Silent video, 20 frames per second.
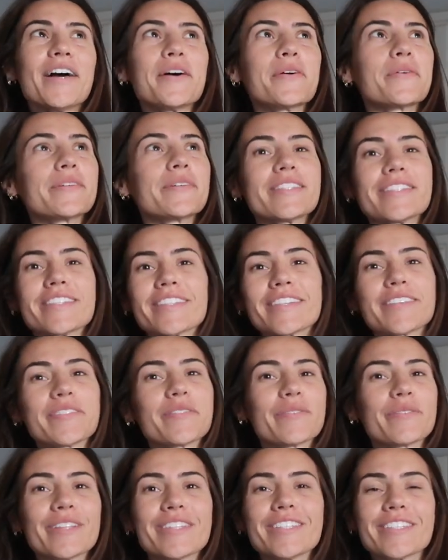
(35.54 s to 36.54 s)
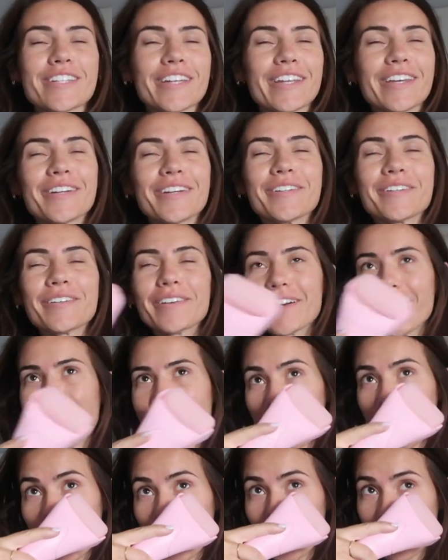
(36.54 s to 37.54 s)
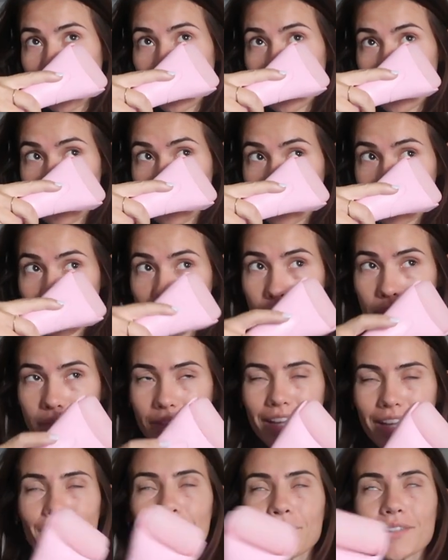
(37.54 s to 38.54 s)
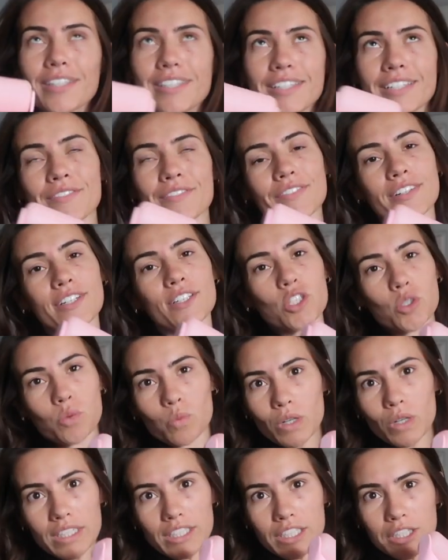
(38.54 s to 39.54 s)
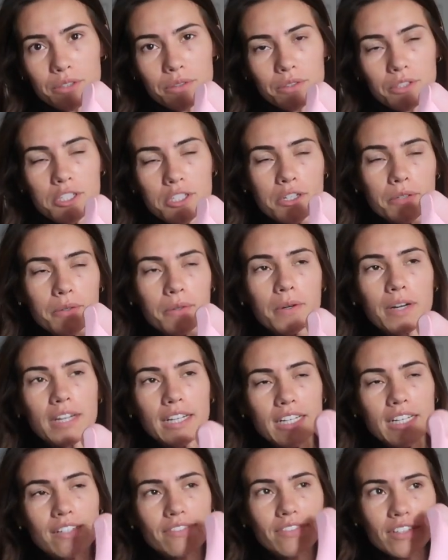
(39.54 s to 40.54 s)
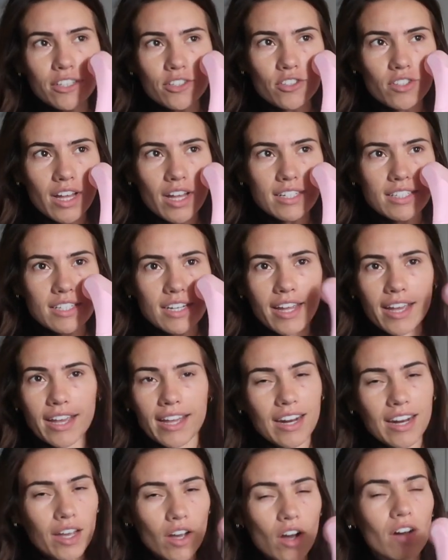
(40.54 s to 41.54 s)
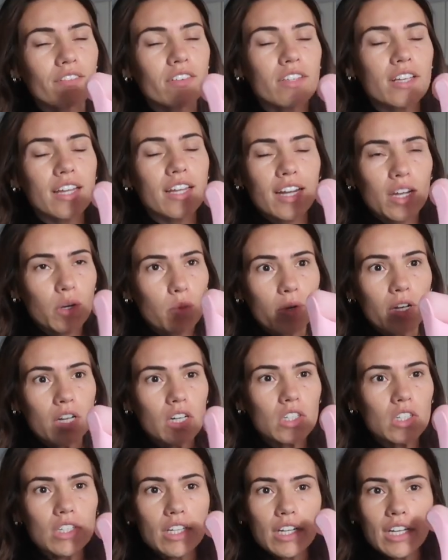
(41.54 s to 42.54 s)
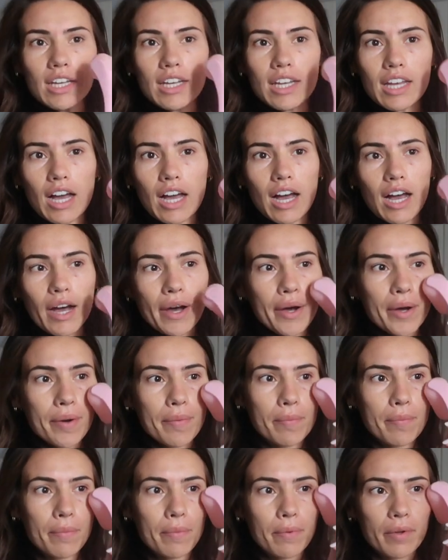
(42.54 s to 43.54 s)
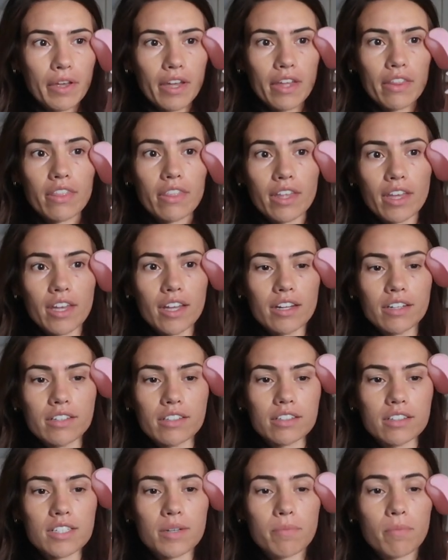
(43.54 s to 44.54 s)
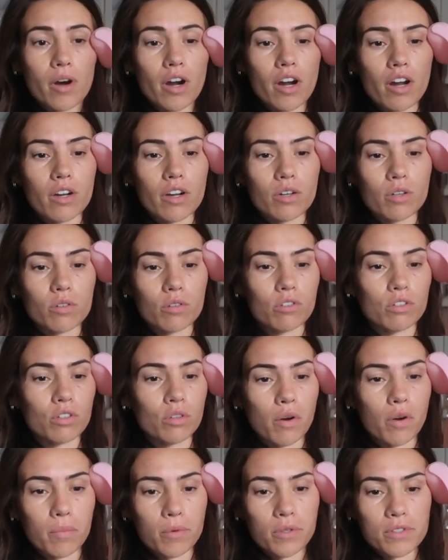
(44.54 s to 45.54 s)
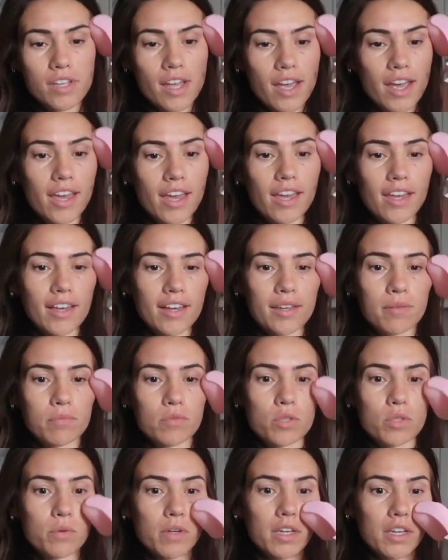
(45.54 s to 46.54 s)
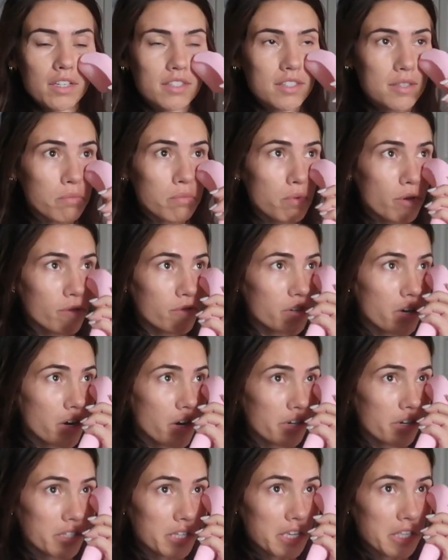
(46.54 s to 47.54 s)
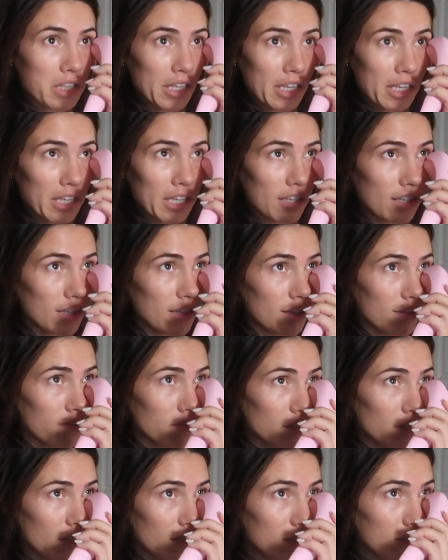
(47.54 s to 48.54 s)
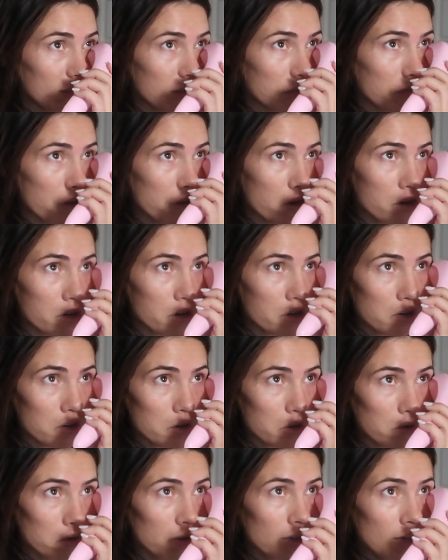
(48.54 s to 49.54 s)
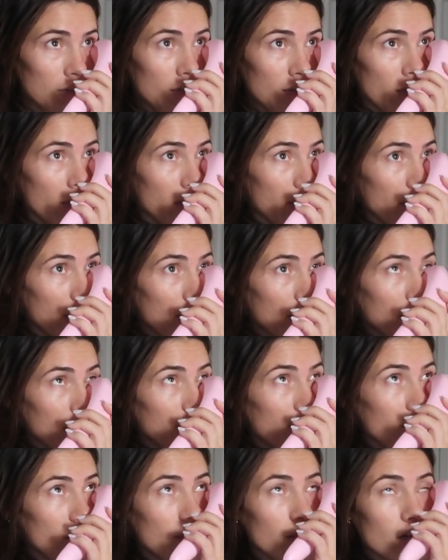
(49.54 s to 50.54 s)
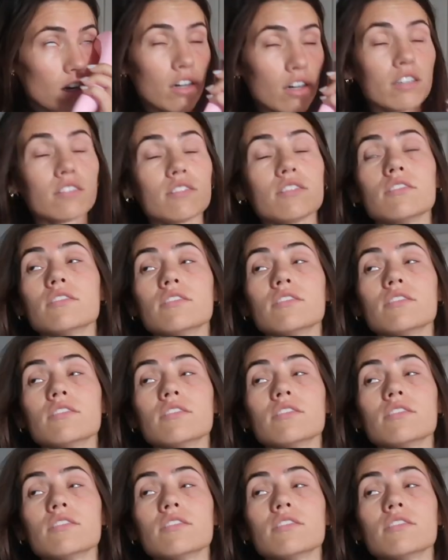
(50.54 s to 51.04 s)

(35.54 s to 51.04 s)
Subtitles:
What's new? I only didn't finish one note, so I need to finish that today, and I will. And then tomorrow, normal day, I'm doing some Botox in the evening tomorrow. And then on